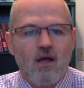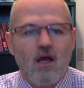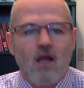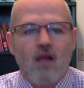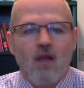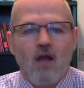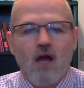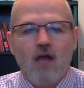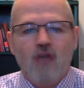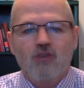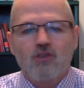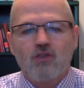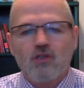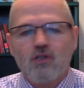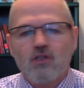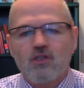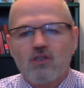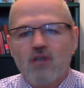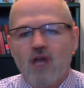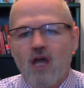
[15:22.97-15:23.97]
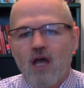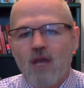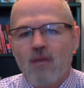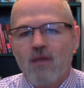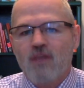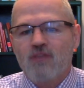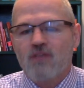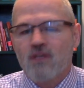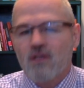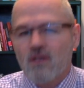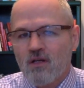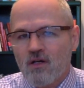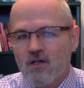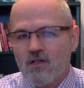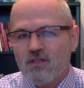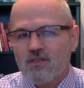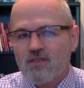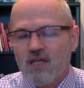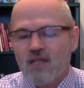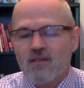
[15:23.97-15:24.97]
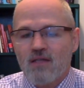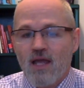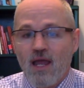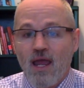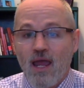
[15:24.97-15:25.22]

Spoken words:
lost her job as a nurse at the